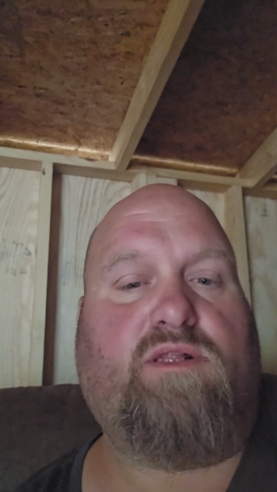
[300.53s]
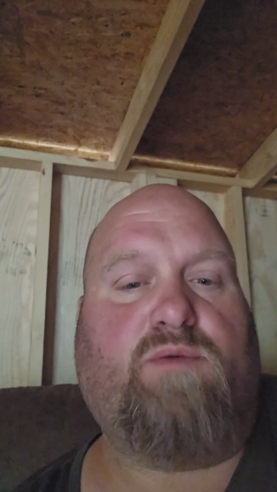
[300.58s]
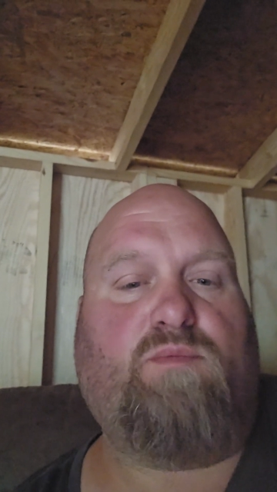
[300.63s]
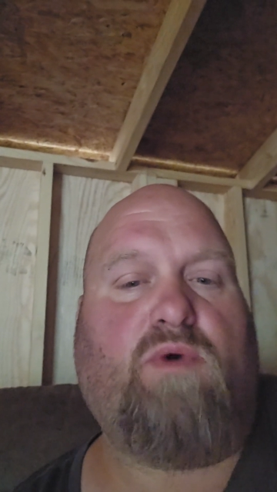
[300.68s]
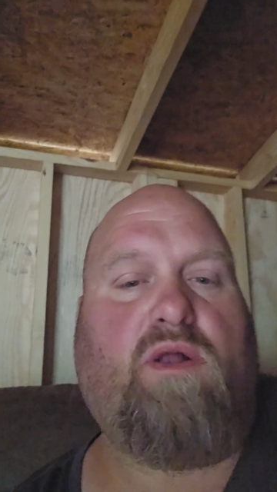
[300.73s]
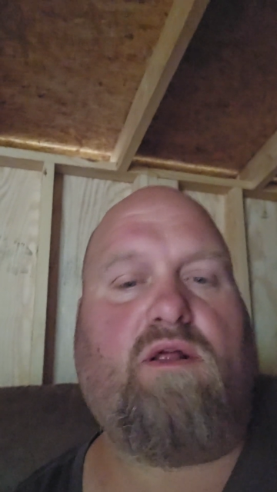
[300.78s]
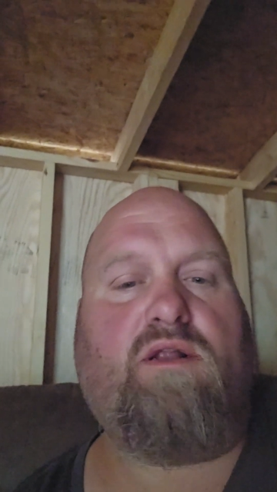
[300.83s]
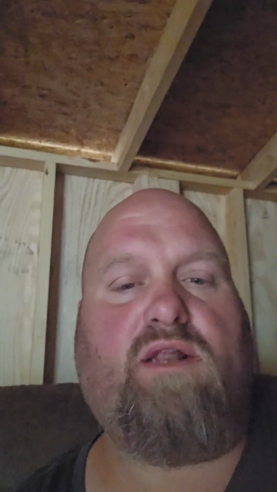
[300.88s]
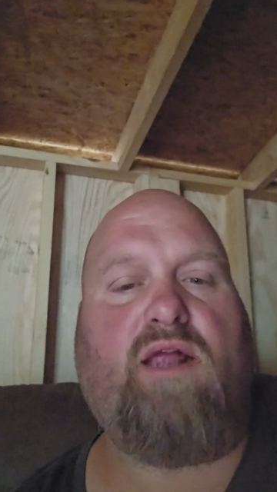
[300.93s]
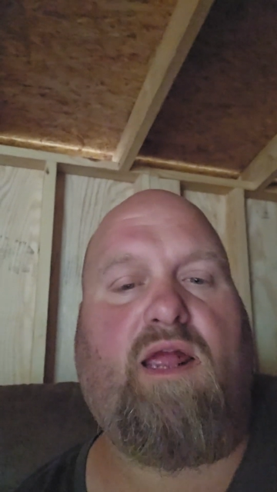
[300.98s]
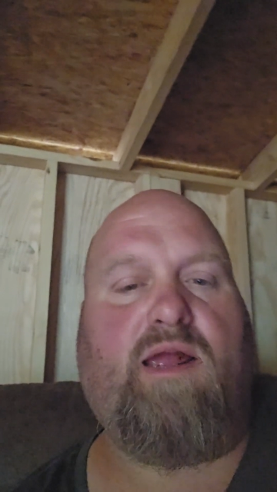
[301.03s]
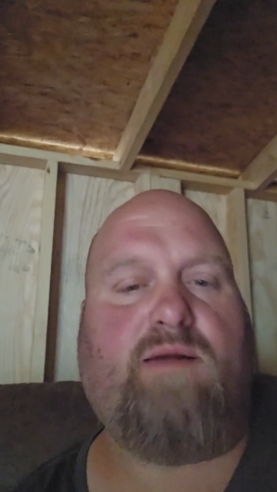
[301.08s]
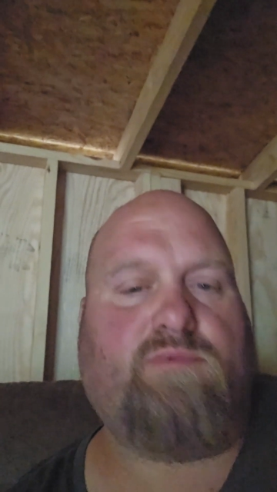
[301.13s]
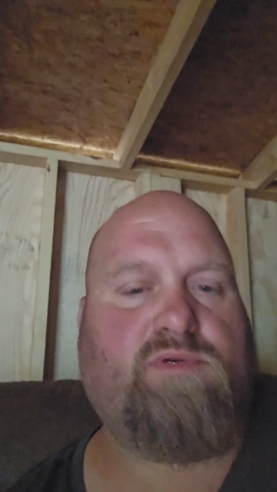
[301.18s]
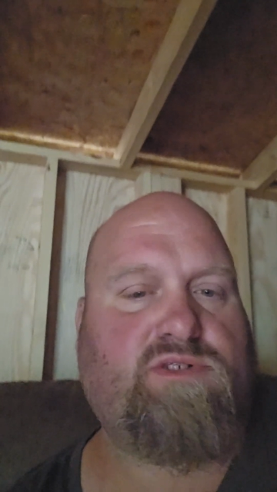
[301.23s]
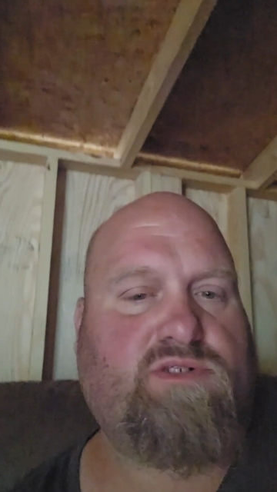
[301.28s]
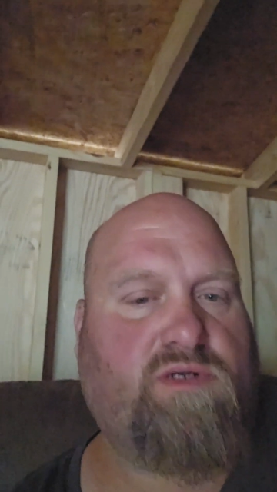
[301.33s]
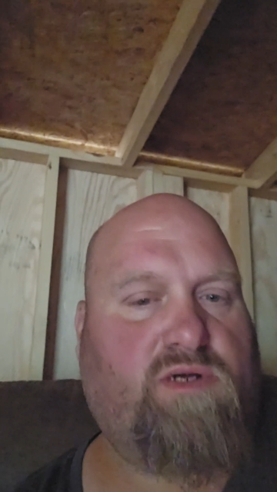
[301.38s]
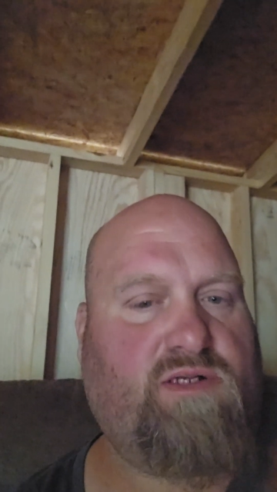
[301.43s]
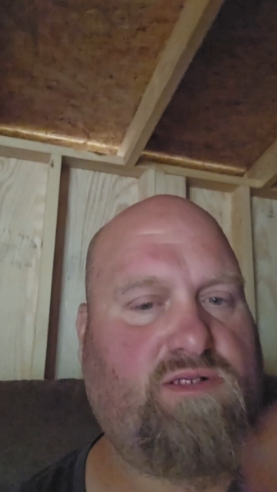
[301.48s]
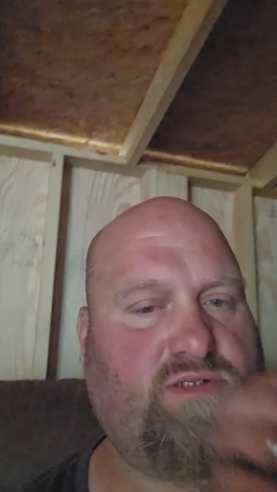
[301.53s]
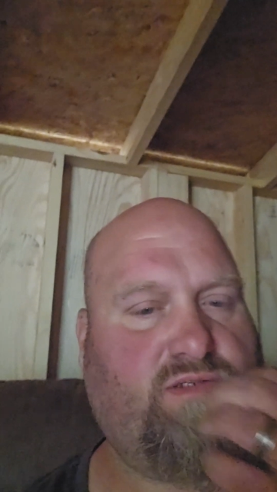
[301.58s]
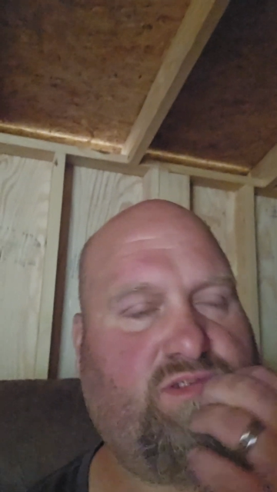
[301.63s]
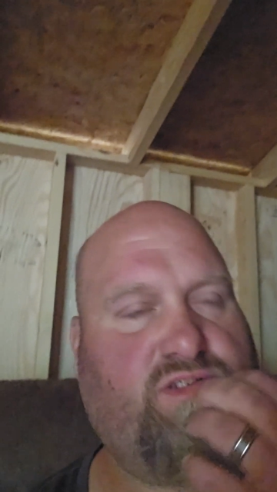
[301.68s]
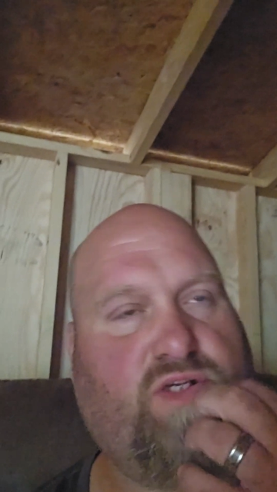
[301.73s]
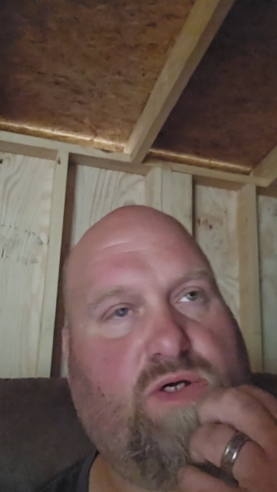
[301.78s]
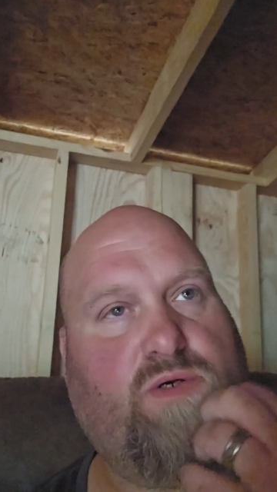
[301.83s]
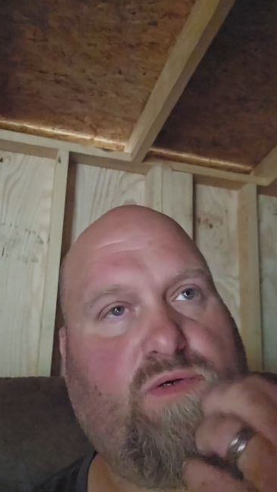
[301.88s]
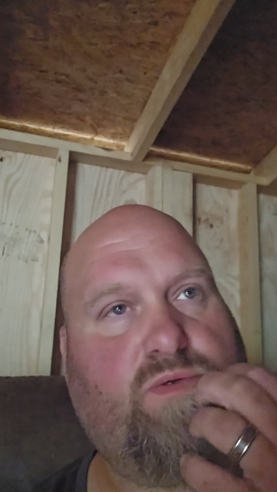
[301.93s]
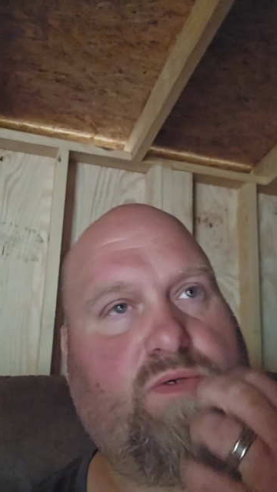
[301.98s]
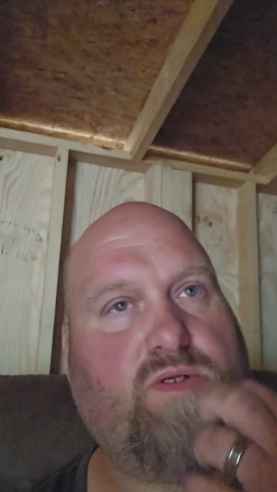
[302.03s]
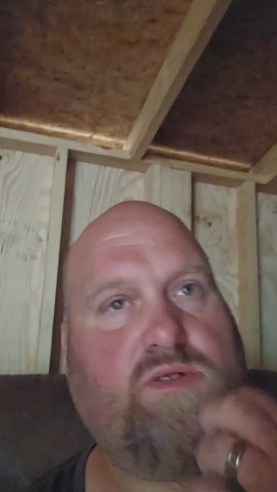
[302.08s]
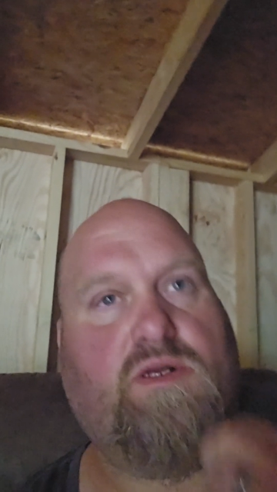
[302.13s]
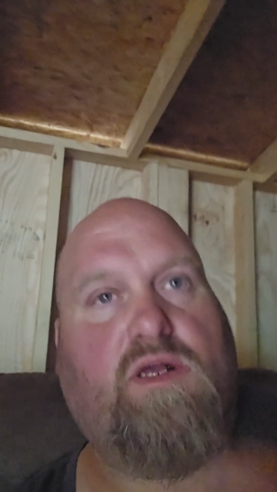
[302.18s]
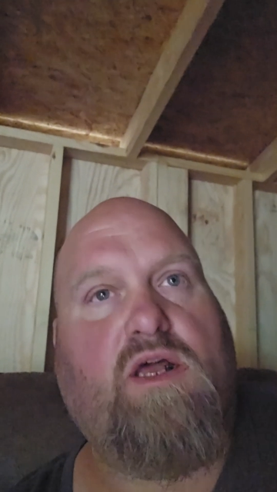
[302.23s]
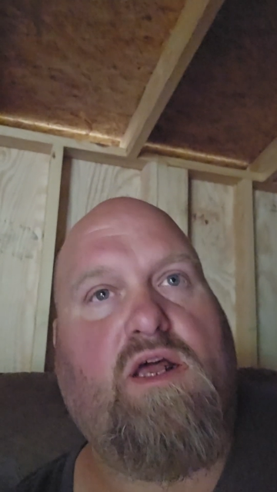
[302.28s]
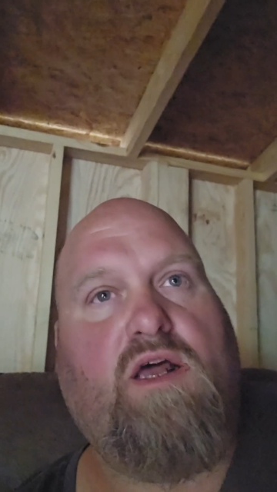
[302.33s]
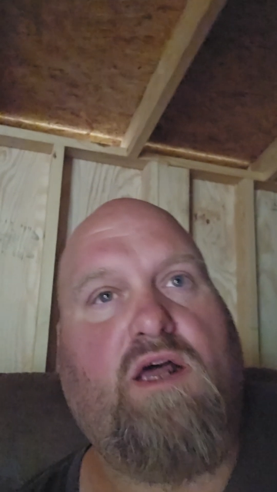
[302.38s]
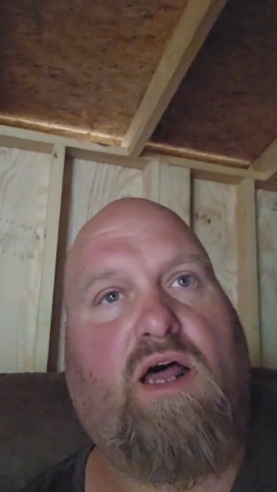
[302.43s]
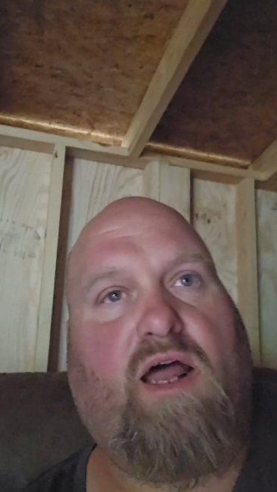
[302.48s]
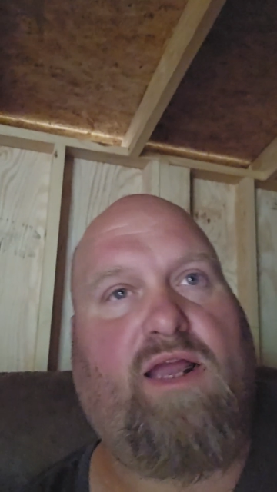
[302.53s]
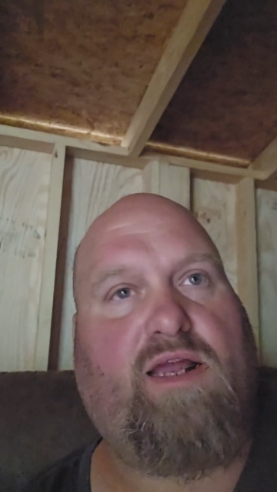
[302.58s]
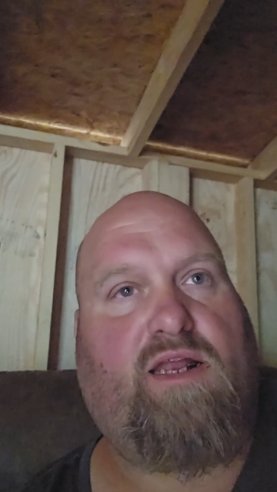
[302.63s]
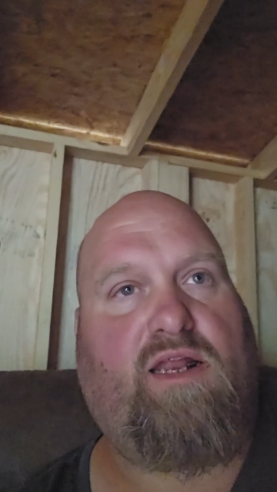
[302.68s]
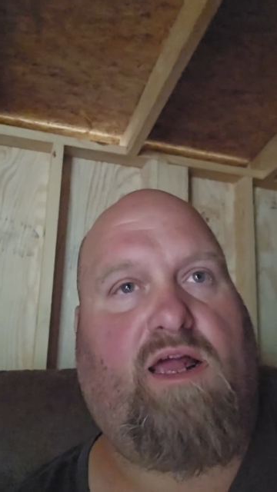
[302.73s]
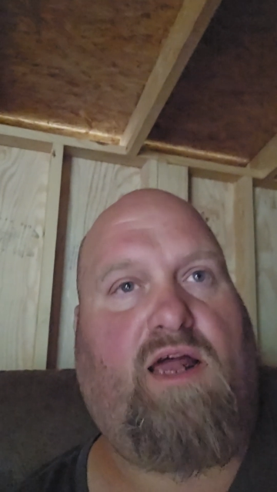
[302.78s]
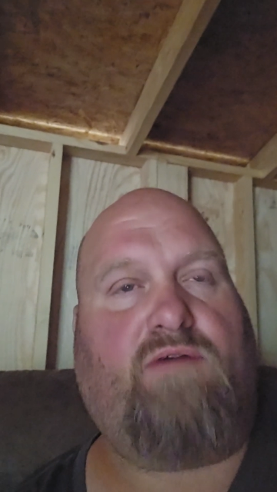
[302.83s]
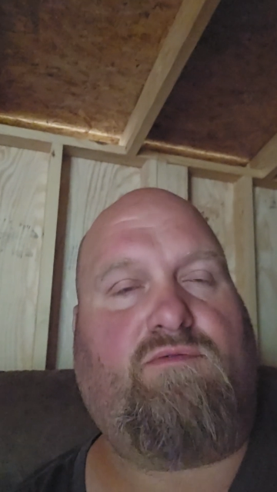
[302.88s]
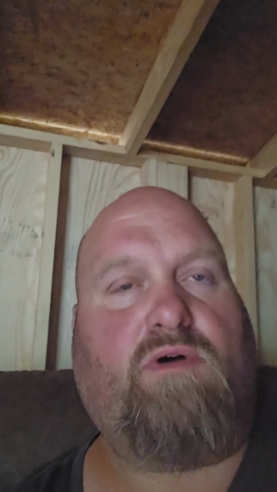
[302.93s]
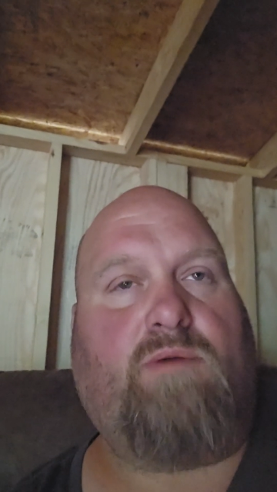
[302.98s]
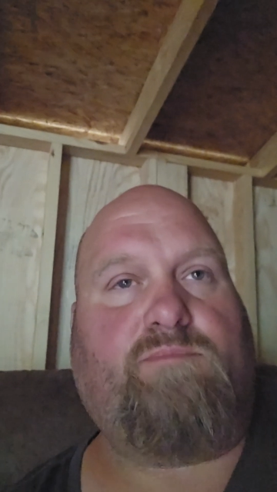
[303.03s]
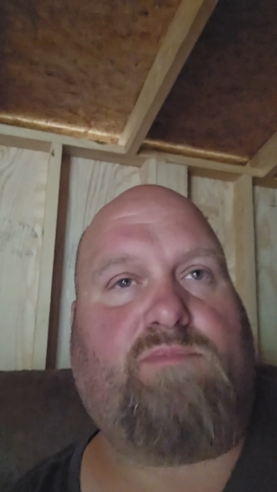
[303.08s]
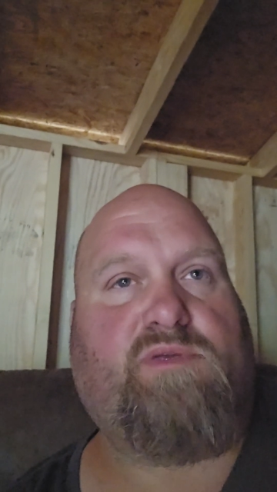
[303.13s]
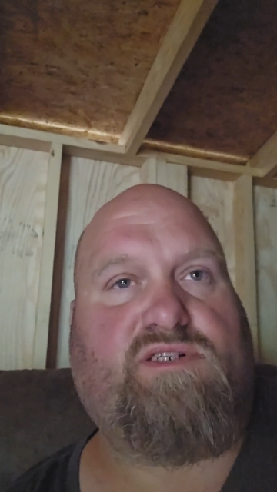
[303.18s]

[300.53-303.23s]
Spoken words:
The one on Amazon showed I could have up